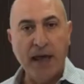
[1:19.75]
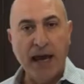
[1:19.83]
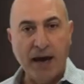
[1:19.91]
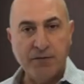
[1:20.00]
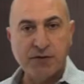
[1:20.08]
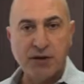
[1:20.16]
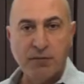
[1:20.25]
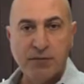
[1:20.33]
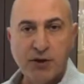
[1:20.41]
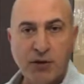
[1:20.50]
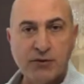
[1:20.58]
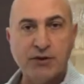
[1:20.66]
have
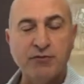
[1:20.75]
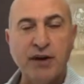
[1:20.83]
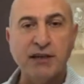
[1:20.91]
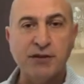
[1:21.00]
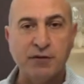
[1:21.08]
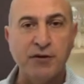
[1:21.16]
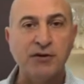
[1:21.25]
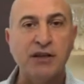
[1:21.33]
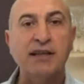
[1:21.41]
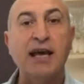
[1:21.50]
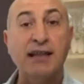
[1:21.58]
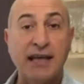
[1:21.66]
some toasted rice first,
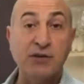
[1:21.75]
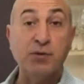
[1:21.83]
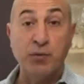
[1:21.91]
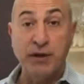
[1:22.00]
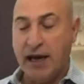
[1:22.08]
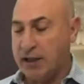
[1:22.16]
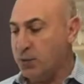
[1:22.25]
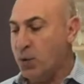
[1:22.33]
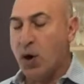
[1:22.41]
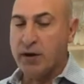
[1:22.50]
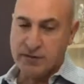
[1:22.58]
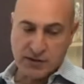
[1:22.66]
and then that's when we add
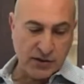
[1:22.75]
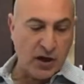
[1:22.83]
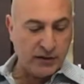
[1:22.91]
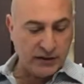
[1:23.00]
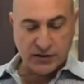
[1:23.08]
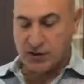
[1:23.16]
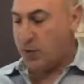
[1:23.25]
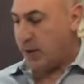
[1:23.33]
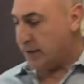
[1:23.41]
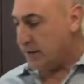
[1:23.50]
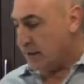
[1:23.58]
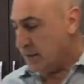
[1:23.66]
the water and salt and so
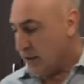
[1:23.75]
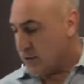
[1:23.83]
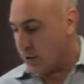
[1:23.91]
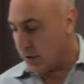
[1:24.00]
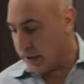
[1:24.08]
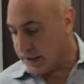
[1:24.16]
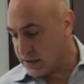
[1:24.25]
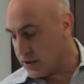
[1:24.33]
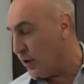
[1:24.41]
on. So let's